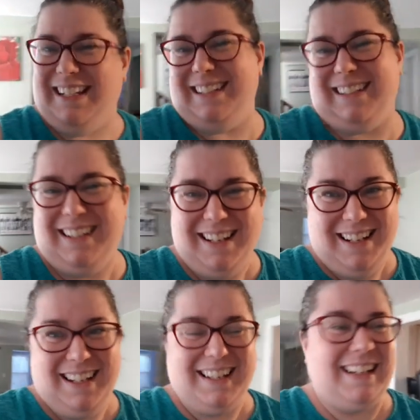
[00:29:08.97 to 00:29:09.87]
I
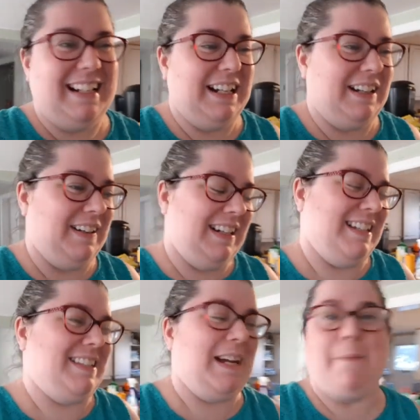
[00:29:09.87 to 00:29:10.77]
know.
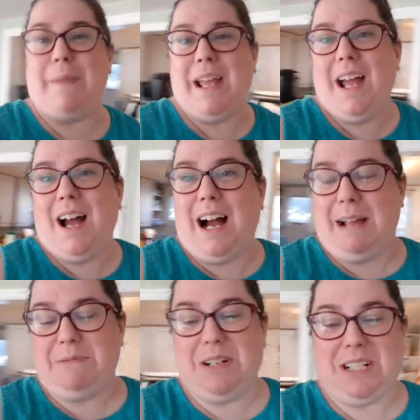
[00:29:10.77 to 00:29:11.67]
So
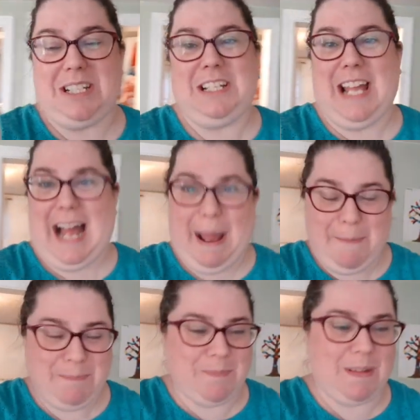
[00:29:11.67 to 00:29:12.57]
I'm going to do that.
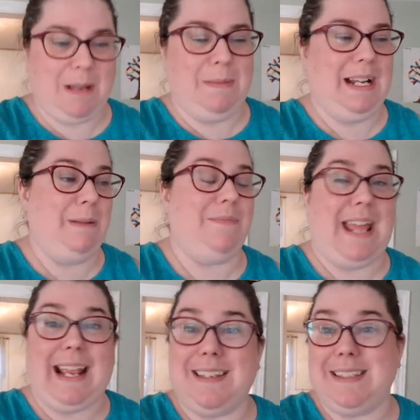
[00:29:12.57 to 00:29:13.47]
But um,
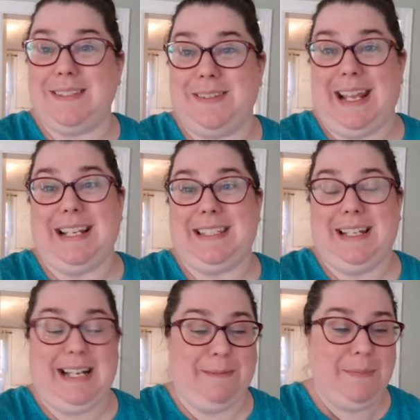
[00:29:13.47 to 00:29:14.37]
thanks, thanks
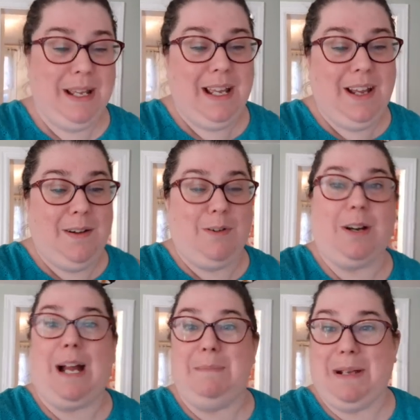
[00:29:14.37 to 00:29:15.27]
um, for
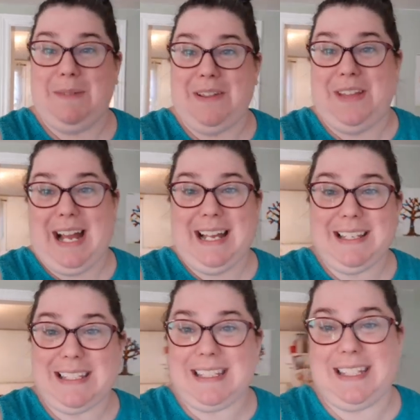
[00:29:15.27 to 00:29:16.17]
coming with
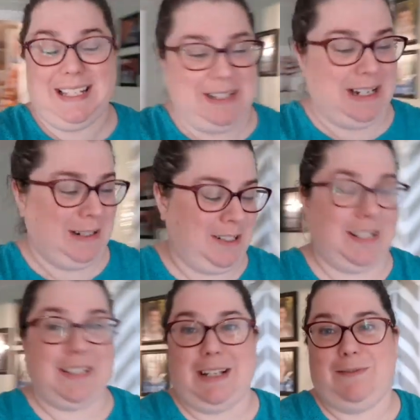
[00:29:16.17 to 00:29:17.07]
us um, to
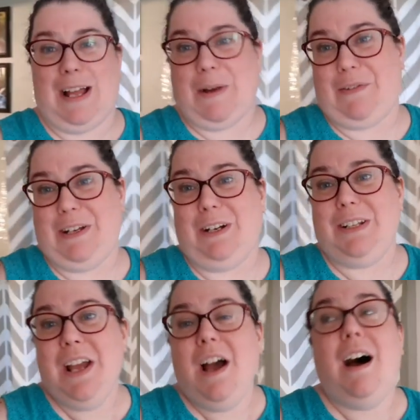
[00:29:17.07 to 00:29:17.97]
the sunflower
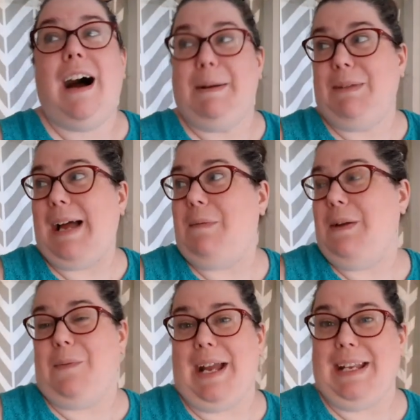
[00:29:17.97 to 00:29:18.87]
field. I'm glad
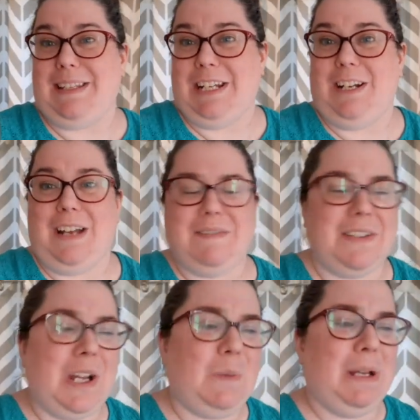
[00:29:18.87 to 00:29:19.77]
we went. You know,
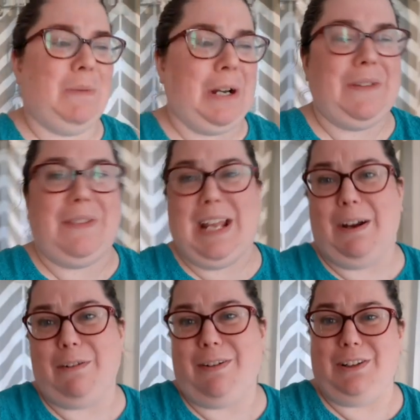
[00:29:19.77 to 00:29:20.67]
even though we weren't
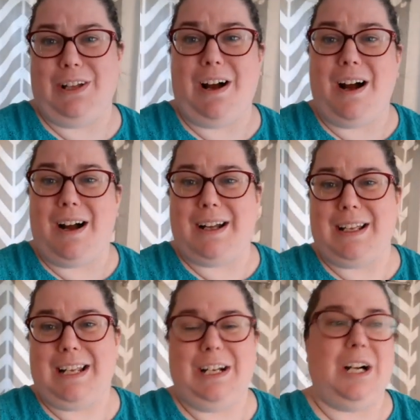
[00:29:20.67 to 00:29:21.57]
there for
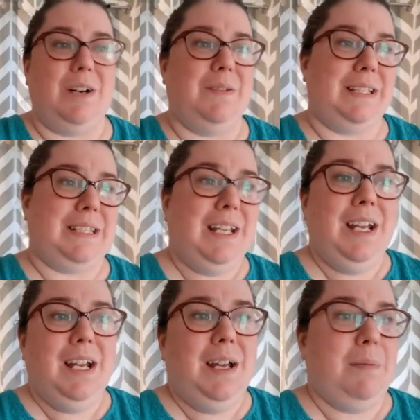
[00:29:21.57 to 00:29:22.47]
long, you know, it was
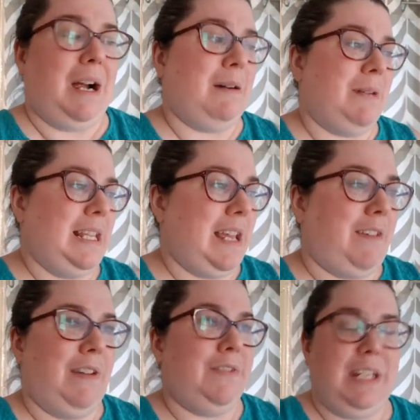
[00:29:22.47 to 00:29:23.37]
probably like
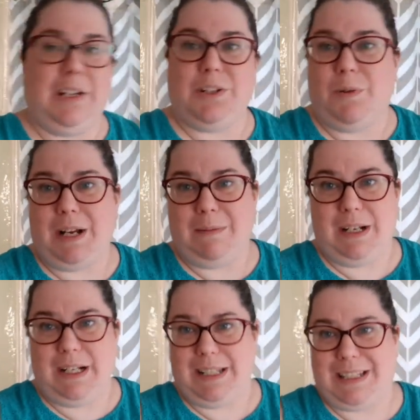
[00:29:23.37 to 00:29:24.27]
15, 20
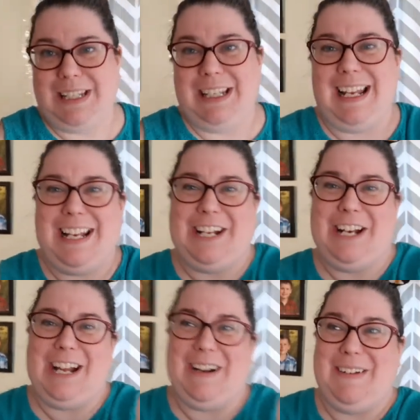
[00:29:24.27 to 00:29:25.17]
minutes. you
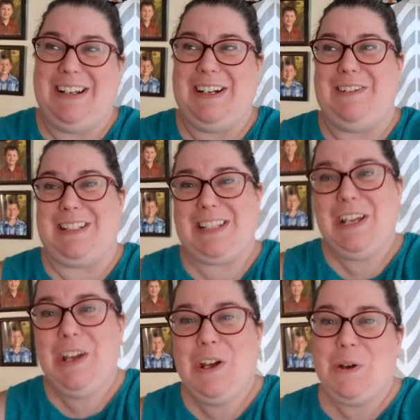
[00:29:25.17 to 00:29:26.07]
know, it, it was
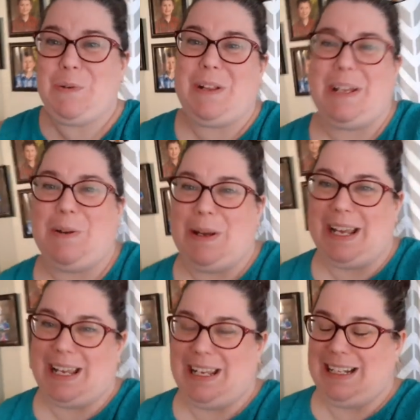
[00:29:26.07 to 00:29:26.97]
really
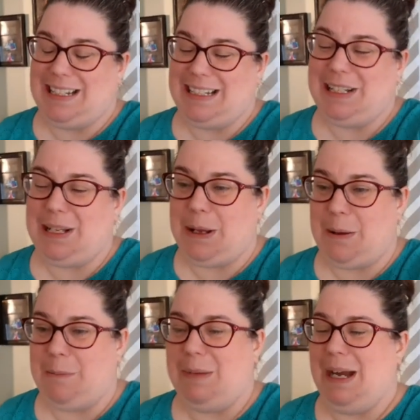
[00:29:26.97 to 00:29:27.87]
quick. And
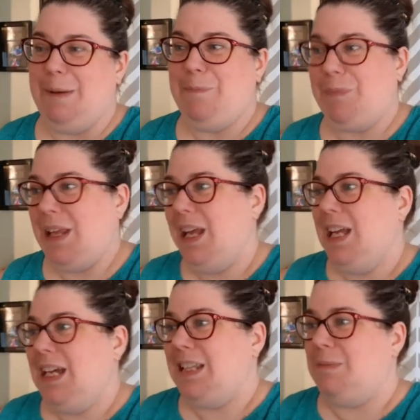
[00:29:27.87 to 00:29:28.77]
um, but
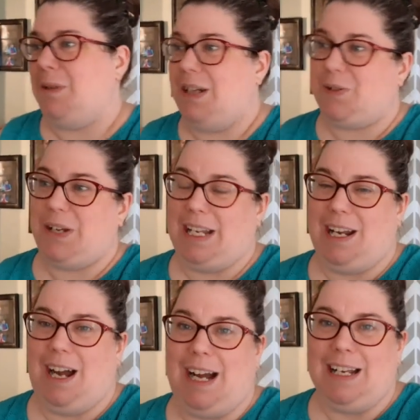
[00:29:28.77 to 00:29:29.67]
the boys were getting
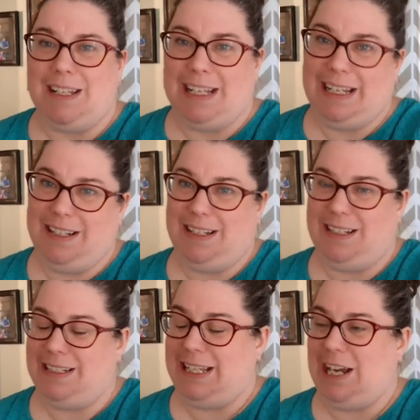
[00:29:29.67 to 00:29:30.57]
hot and they
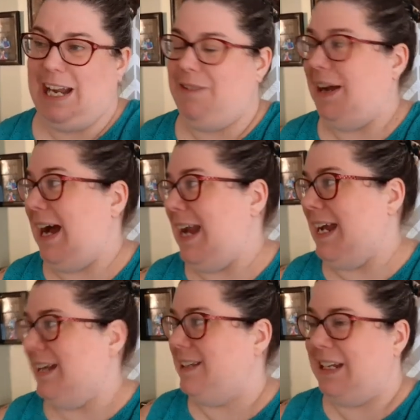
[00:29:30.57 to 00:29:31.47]
they kind of had
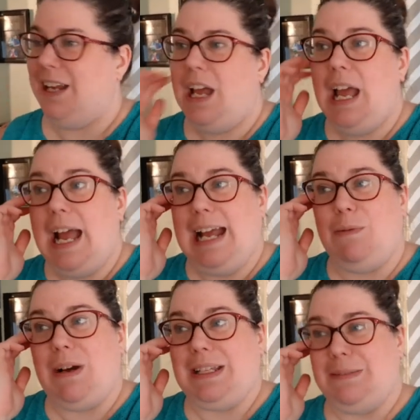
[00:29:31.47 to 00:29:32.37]
it and it
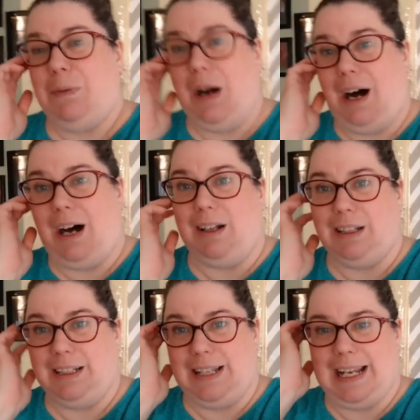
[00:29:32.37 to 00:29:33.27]
was small
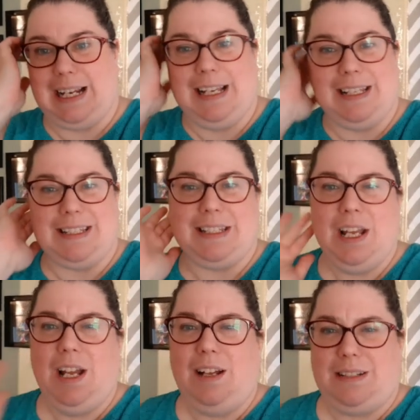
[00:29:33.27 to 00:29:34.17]
like because
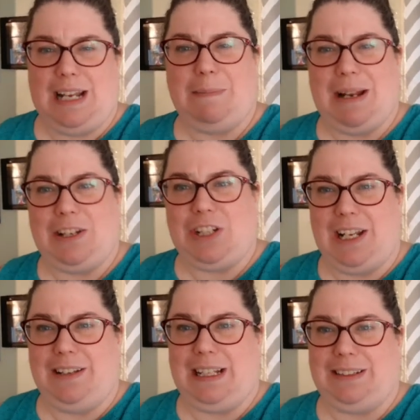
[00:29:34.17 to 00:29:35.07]
did i
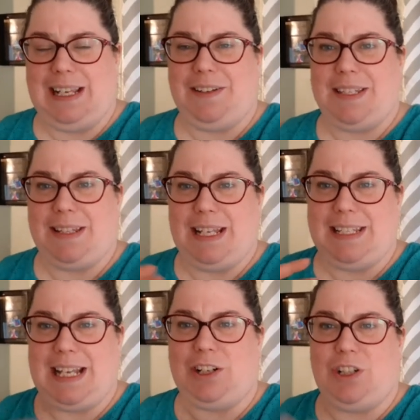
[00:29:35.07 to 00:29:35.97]
mention that they they
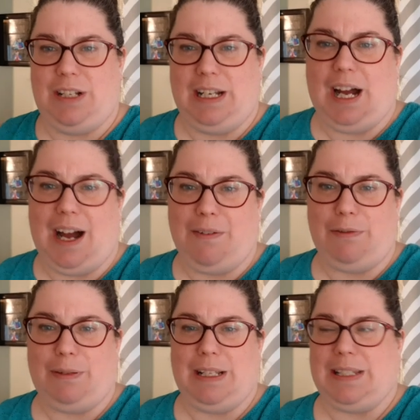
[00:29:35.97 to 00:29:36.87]
sectioned it
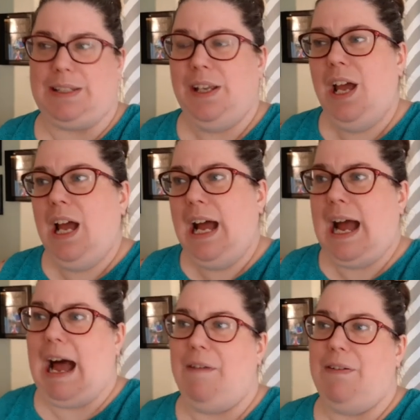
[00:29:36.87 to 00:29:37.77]
off because
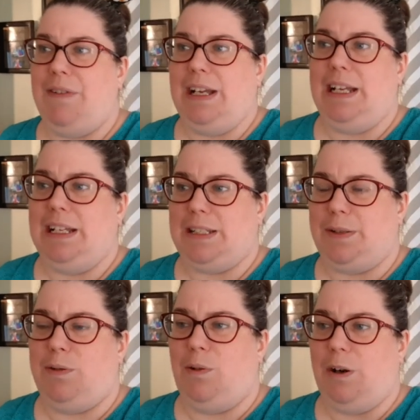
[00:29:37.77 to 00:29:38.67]
half of it is
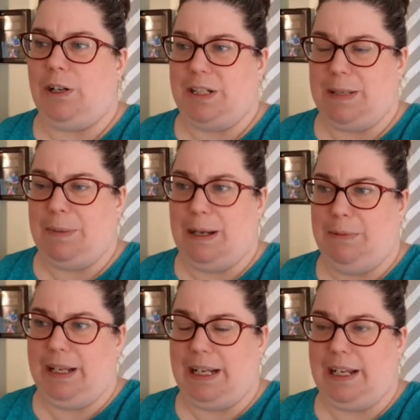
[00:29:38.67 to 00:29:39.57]
for just the
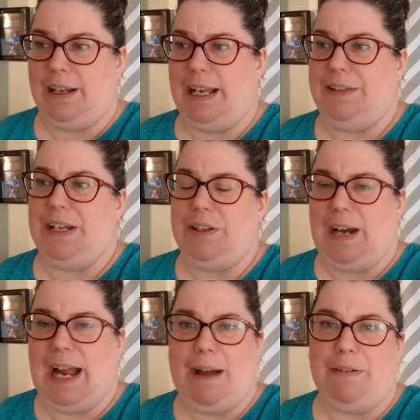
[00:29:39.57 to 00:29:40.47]
public and the other
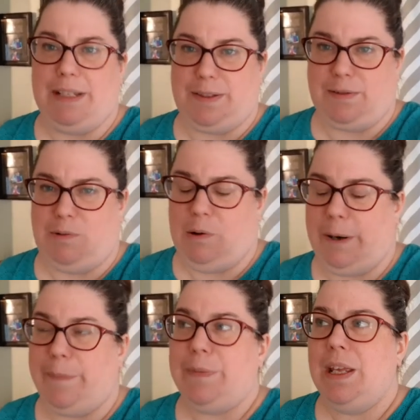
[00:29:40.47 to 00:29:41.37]
half is
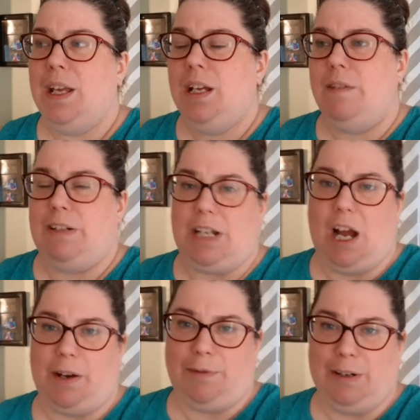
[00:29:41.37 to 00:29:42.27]
for
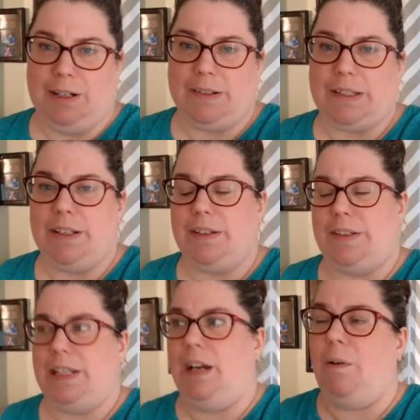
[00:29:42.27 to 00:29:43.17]
photographers
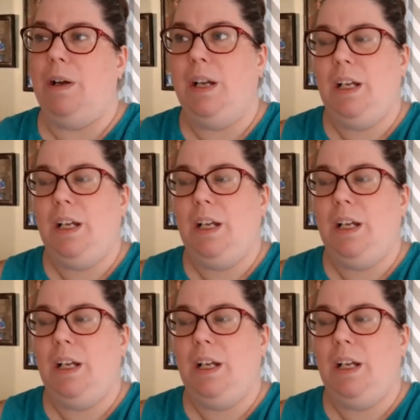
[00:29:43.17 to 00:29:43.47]
so